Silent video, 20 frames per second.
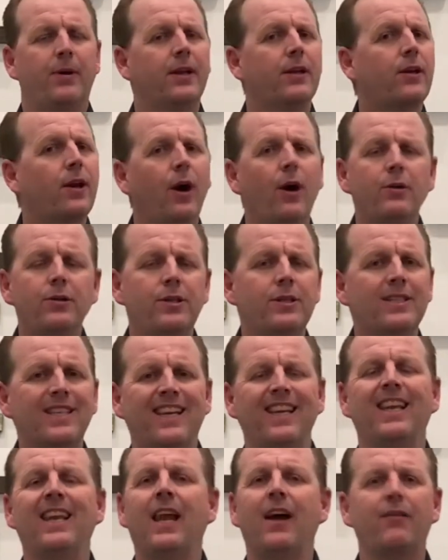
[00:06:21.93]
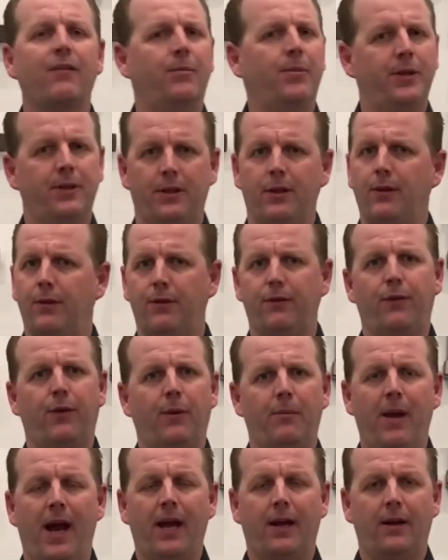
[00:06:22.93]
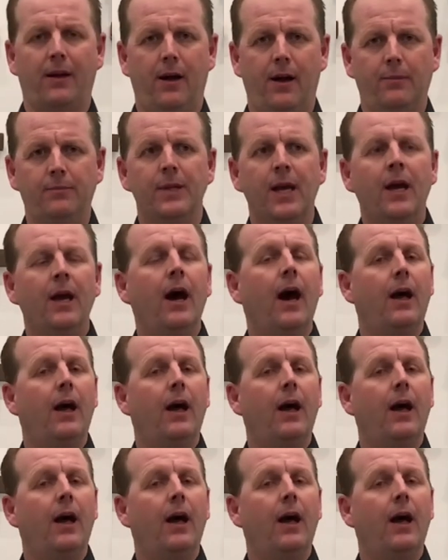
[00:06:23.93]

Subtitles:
But coaches can never put the uniform back on.